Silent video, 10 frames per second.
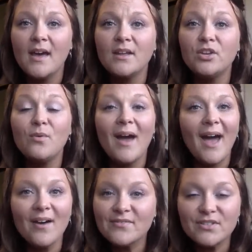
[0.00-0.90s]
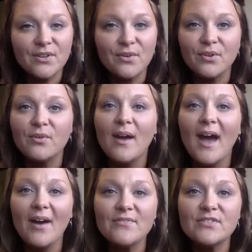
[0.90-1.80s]
And you have to. You
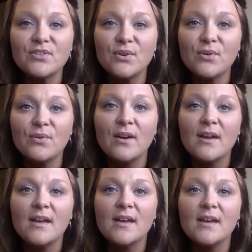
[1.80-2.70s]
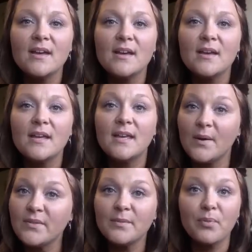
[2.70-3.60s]
have to
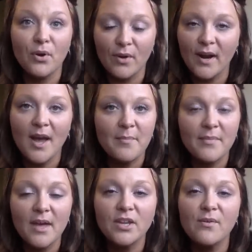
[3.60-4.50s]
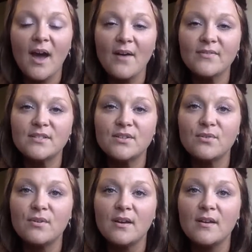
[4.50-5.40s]
get with the program. And you have
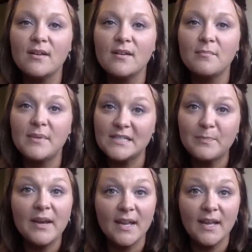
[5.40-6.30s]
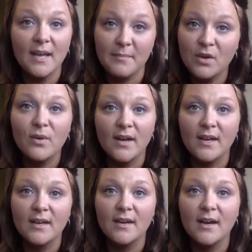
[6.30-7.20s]
to be speedy and be quick
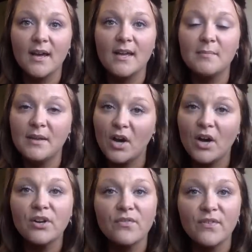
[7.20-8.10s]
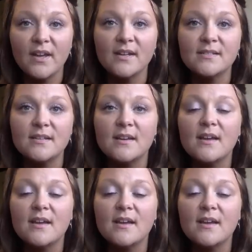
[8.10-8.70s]
and be on your feet.